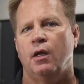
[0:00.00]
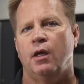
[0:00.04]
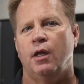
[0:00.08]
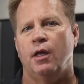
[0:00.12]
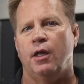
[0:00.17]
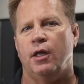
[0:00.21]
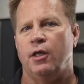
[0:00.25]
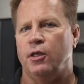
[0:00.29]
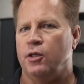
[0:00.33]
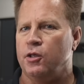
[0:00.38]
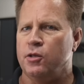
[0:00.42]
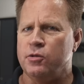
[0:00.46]

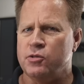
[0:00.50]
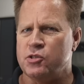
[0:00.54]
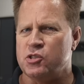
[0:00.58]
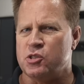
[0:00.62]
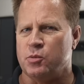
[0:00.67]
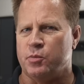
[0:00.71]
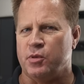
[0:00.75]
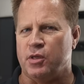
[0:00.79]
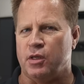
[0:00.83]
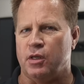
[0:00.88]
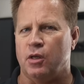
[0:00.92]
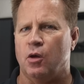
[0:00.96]
It used
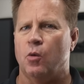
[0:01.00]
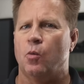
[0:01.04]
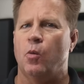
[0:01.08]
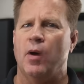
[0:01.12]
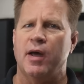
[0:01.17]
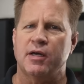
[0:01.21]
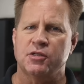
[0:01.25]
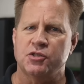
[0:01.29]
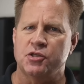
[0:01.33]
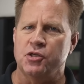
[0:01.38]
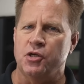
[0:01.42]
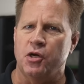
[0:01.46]
to be
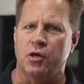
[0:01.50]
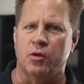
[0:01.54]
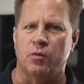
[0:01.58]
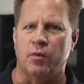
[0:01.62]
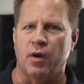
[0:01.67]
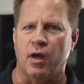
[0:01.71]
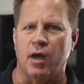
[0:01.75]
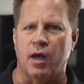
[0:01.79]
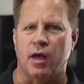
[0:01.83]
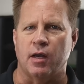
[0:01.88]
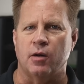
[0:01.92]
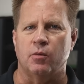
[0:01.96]
waxing your
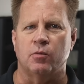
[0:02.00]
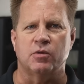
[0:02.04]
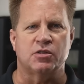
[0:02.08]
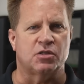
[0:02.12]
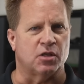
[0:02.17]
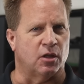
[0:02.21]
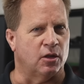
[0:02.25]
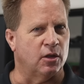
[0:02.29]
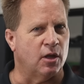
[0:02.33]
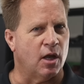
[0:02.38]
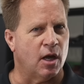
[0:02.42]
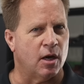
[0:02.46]
ride was
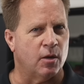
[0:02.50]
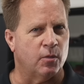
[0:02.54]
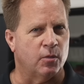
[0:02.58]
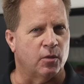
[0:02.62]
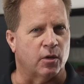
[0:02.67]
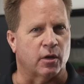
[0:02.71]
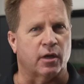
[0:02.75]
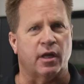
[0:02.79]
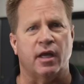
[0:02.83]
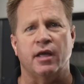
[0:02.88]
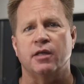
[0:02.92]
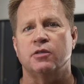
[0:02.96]
a lot of
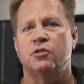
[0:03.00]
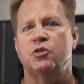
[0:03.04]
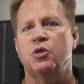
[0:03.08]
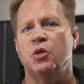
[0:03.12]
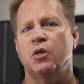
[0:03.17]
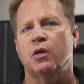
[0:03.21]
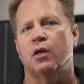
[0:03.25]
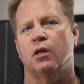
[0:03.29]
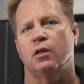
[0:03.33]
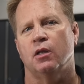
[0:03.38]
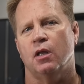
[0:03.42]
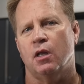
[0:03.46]
work and
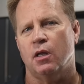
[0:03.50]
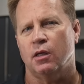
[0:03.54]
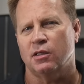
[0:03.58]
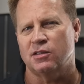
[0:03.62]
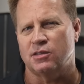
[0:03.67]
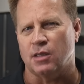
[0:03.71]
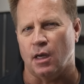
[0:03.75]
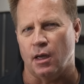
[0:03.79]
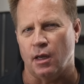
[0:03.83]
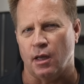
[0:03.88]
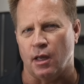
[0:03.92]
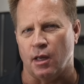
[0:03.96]
took a
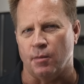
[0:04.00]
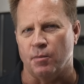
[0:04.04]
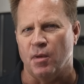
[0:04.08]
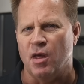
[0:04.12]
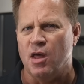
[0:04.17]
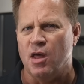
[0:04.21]
long time.